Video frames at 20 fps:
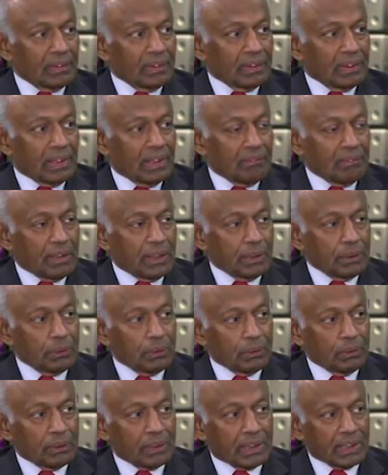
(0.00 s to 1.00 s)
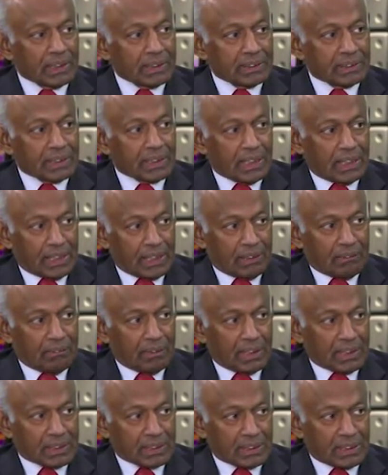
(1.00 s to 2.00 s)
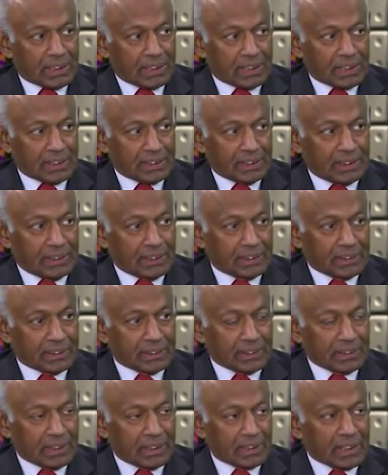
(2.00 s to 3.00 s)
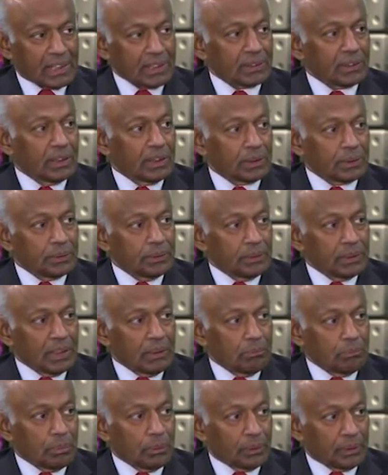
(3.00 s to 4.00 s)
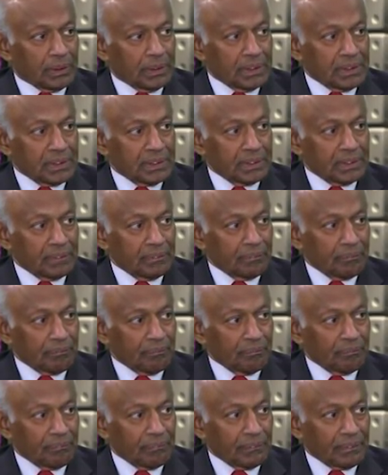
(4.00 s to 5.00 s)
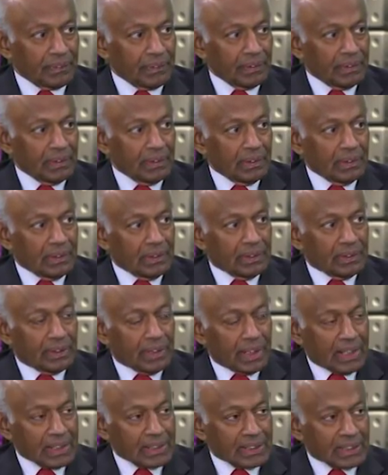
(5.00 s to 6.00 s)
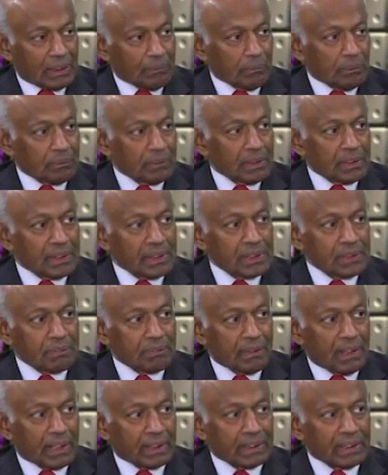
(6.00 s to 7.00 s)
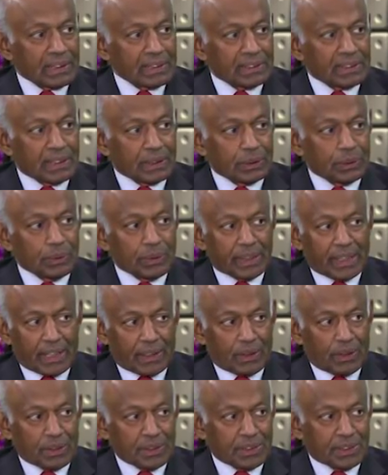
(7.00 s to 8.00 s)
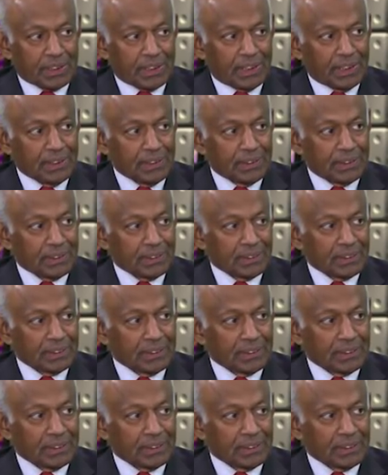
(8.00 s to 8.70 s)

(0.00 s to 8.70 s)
The way you look at cardiovascular disease, it has got two components. There are some of the risk factors that you cannot change,